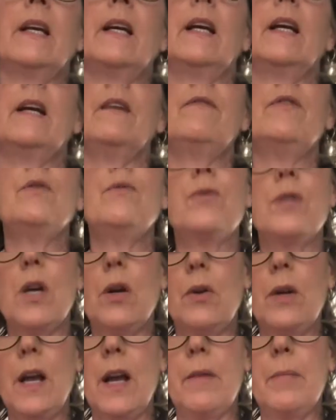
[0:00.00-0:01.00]
If you
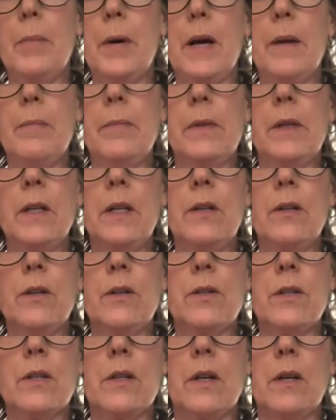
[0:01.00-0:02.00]
don't have pipe
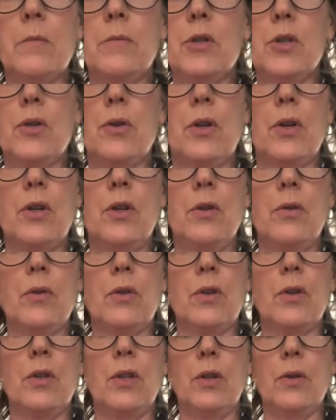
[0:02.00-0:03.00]
cleaners, I'm sure you
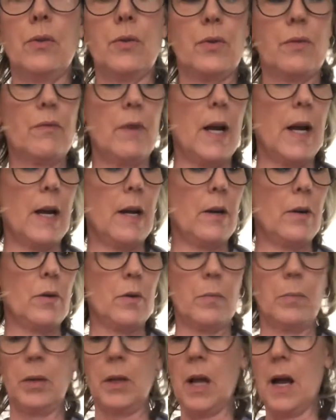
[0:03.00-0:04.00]
could use red
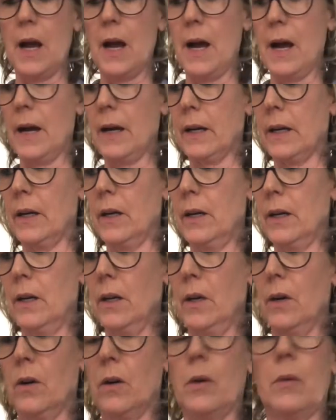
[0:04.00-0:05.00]
or black
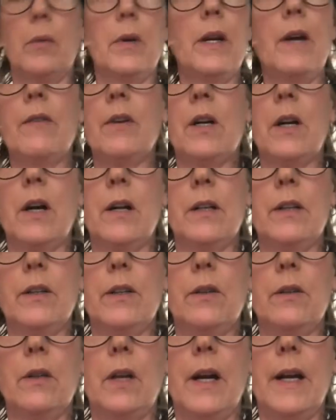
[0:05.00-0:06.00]
or whatever color
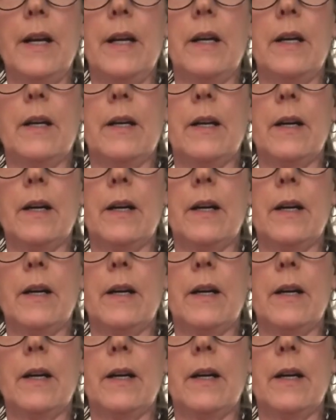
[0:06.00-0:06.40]
you like,